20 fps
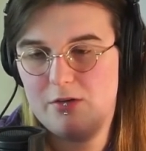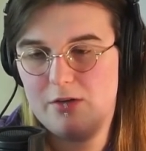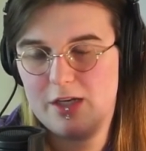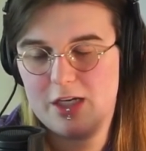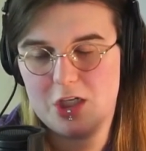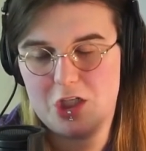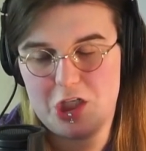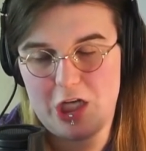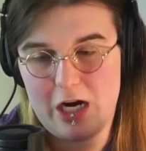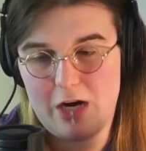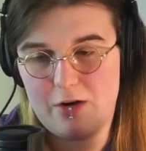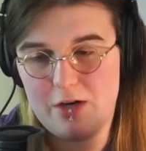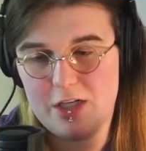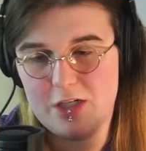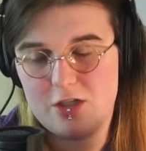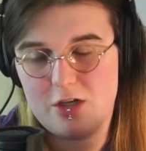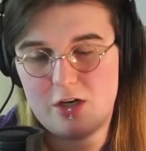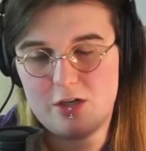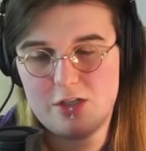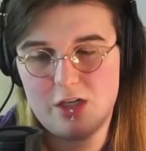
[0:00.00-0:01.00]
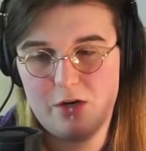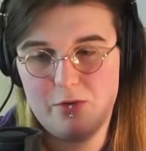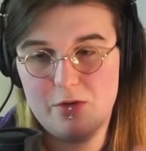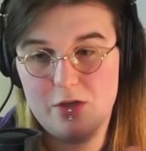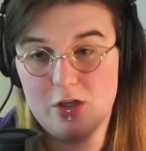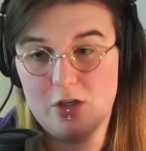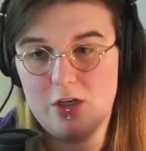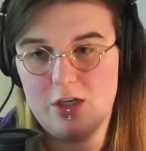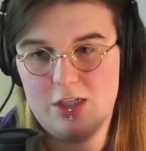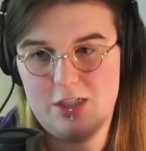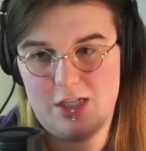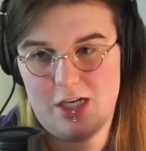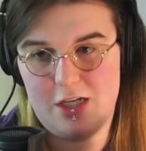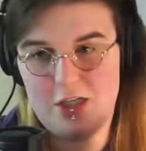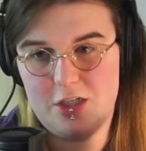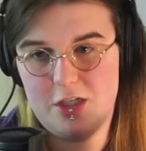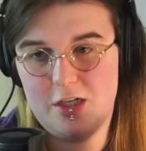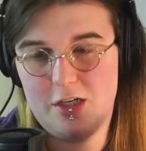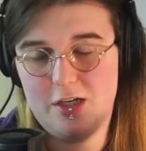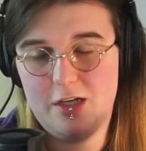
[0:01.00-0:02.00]
like a charity starts out with a good
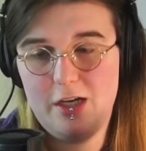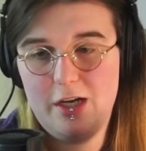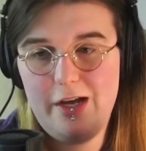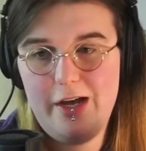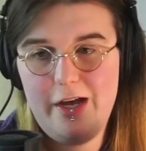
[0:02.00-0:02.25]
intention